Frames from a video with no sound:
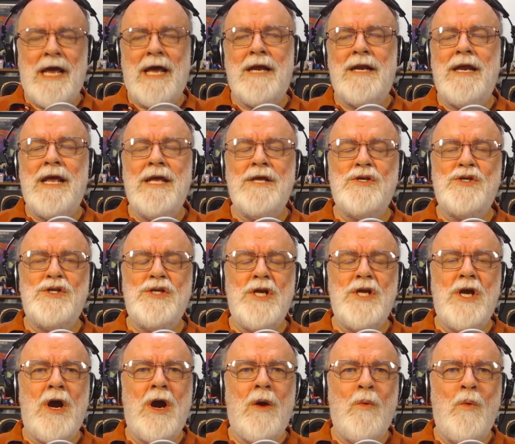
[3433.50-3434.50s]
at
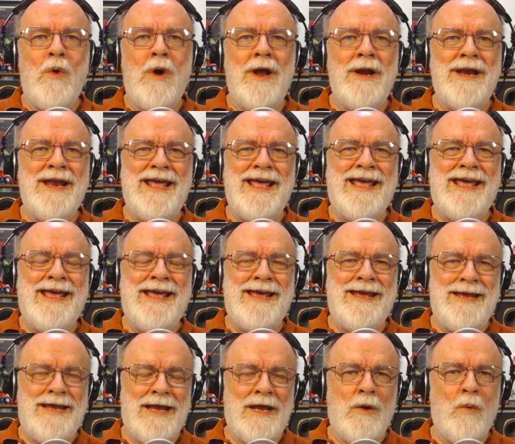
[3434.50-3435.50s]
HDR
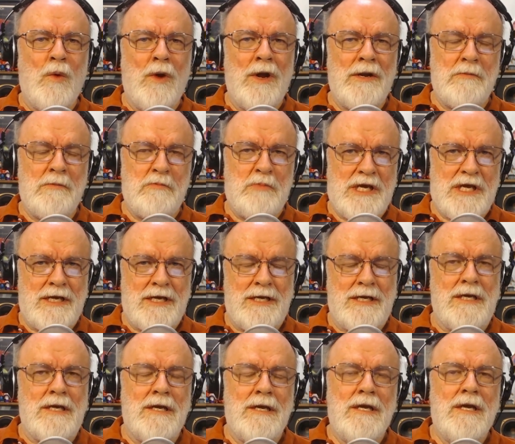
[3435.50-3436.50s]
1A and
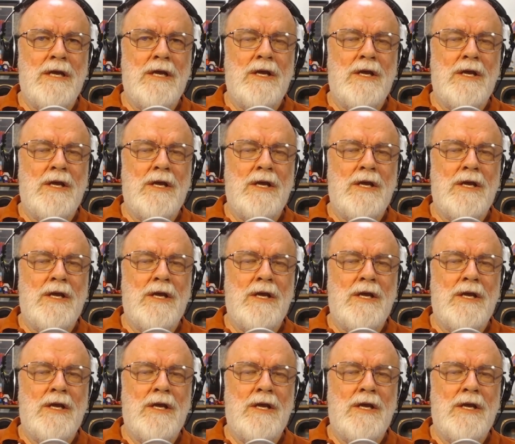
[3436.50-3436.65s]
1B.